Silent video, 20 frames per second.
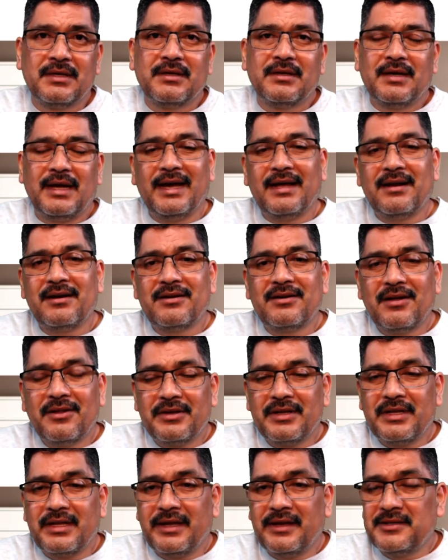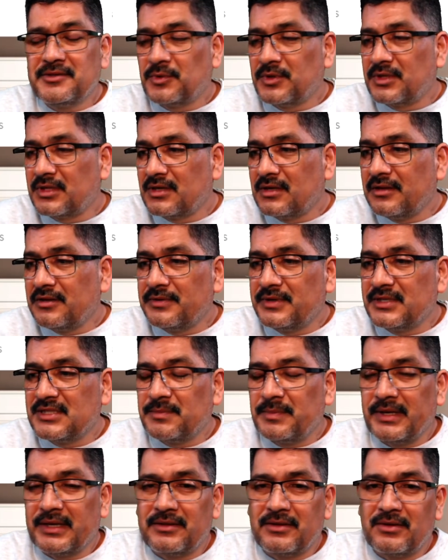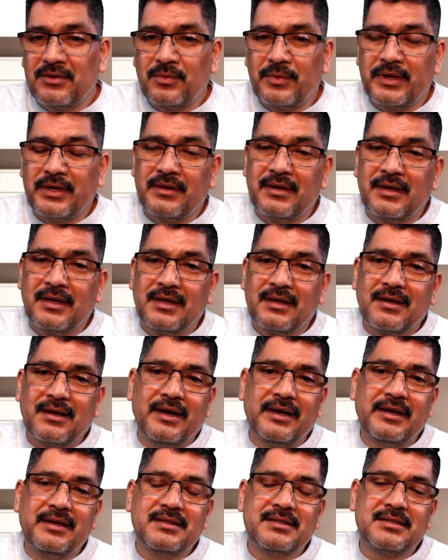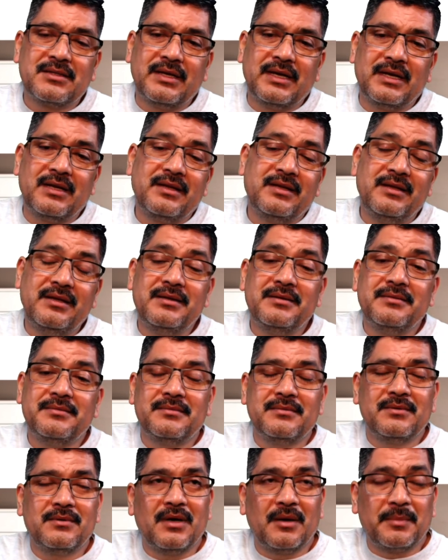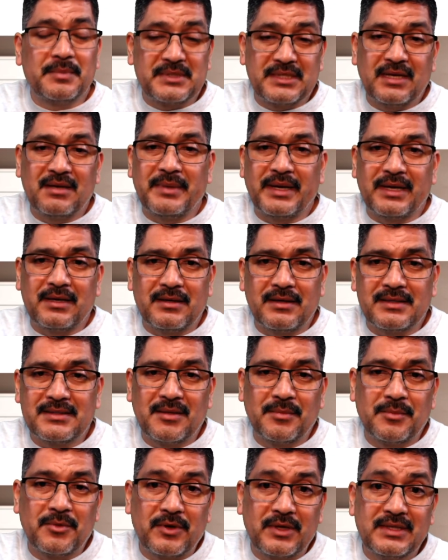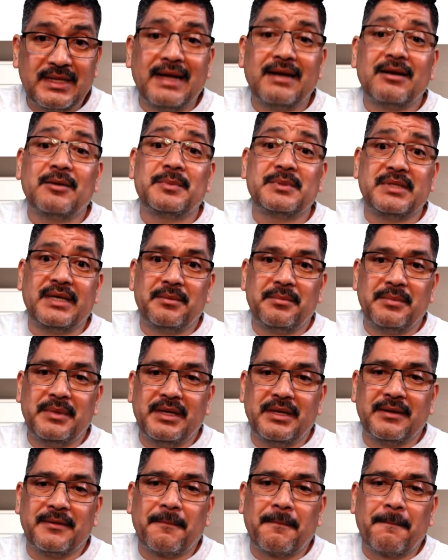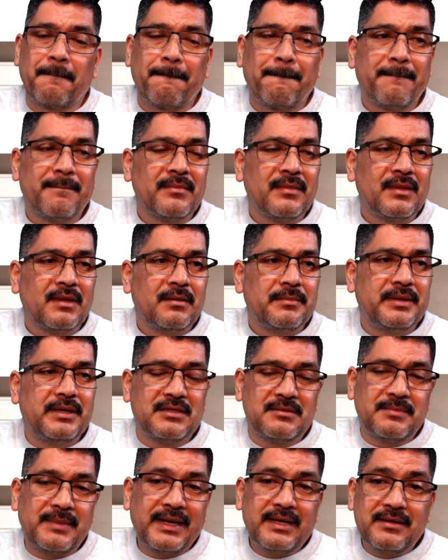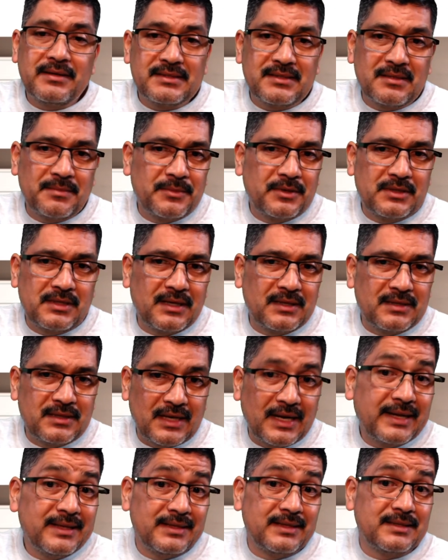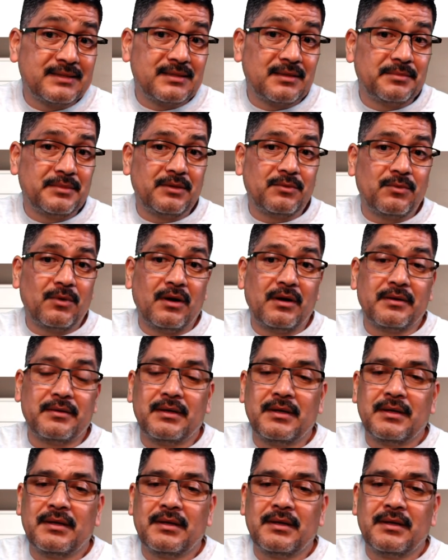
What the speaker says: I had another case with another inspector where and he upset my customer, and that upset me because my customer thought that I did something wrong.